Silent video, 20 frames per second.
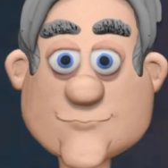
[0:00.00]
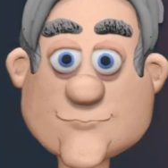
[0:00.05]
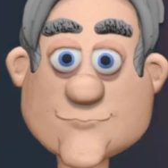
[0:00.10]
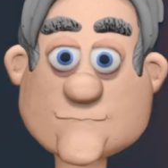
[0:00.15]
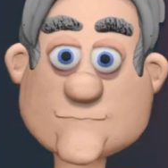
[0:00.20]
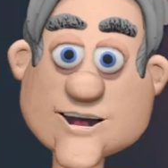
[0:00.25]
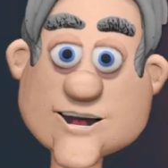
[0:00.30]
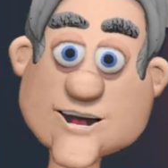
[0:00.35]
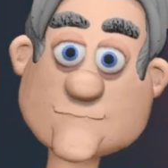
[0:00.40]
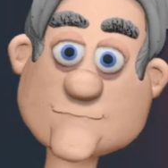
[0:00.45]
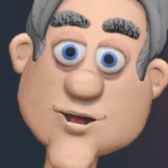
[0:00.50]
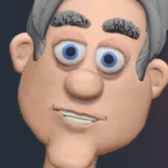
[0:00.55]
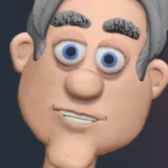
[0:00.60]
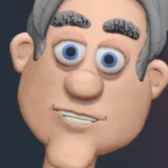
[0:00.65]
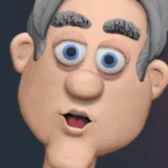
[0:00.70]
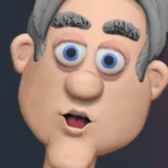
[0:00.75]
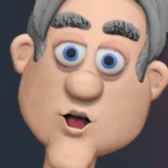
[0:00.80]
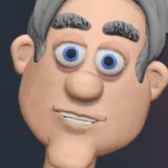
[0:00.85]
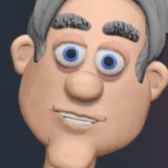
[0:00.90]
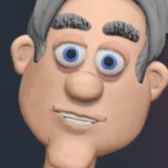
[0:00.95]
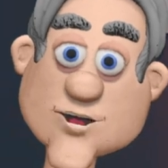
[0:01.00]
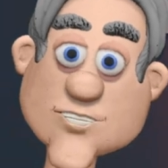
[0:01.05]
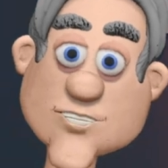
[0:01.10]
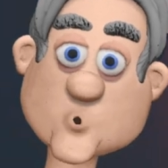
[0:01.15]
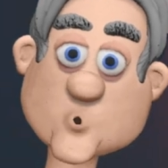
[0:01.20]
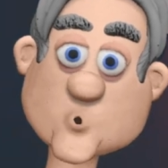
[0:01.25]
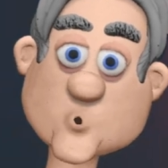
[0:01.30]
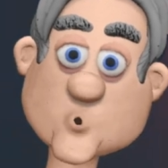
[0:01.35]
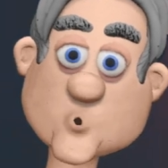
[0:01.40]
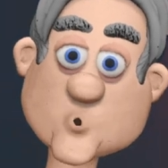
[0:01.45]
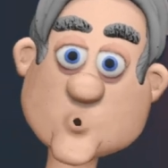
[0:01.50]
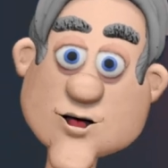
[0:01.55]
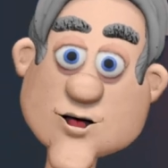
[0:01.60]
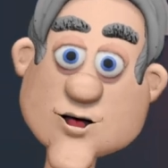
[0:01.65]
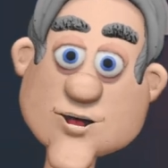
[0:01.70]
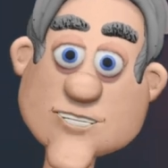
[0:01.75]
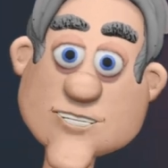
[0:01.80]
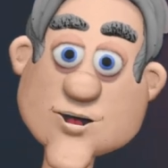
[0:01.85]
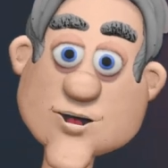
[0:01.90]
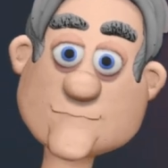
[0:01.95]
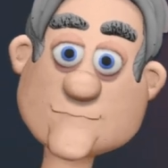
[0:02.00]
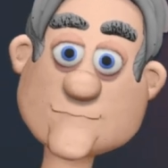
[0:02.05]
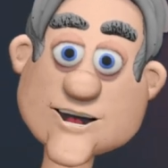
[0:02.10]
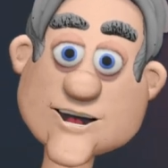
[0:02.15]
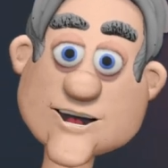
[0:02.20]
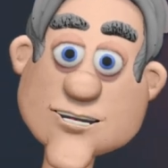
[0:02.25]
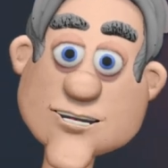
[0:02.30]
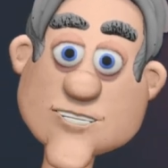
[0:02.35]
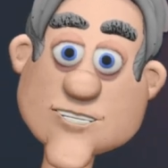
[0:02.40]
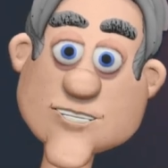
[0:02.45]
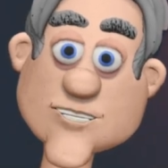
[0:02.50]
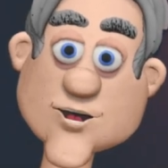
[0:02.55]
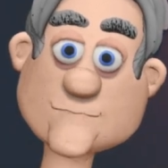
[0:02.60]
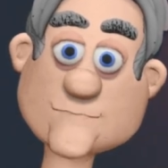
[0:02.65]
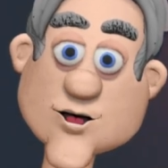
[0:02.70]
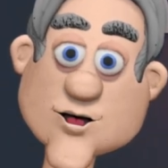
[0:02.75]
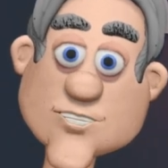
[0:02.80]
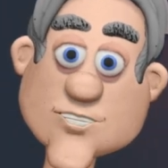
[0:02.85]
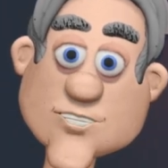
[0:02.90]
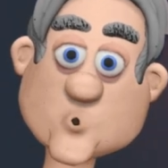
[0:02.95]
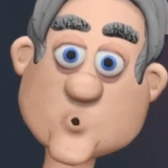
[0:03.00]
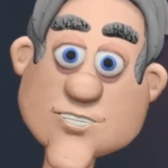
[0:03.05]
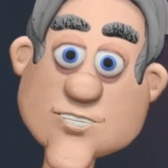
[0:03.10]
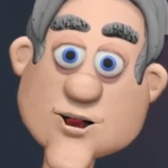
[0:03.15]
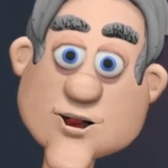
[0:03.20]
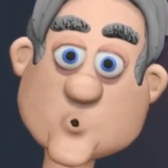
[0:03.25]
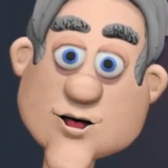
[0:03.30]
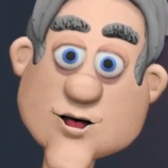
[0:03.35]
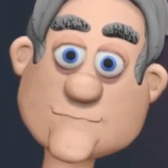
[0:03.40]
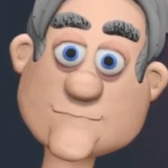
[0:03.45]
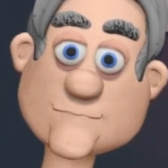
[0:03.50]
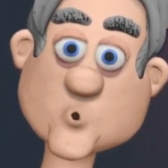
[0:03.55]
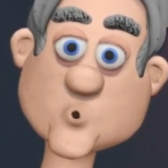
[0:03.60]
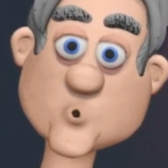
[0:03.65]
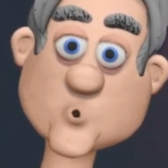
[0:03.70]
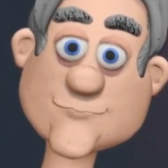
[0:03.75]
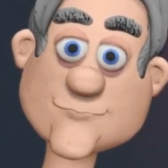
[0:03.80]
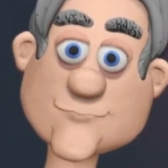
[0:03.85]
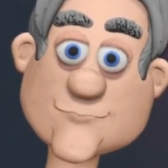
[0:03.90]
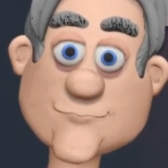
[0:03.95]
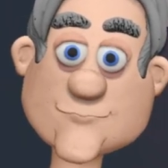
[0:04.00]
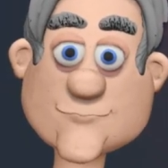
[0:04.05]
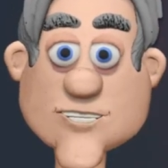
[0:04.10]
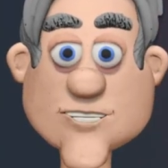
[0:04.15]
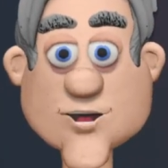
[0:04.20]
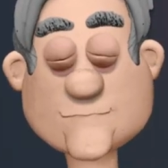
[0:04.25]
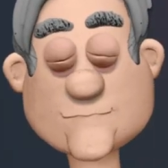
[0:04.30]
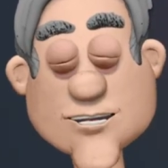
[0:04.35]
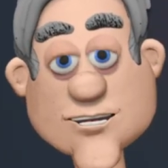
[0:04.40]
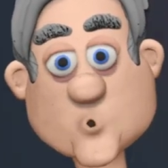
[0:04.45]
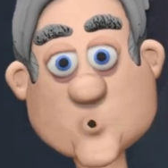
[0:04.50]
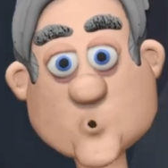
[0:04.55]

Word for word: Vitamins are essential nutrients our bodies can't produce on their own, so we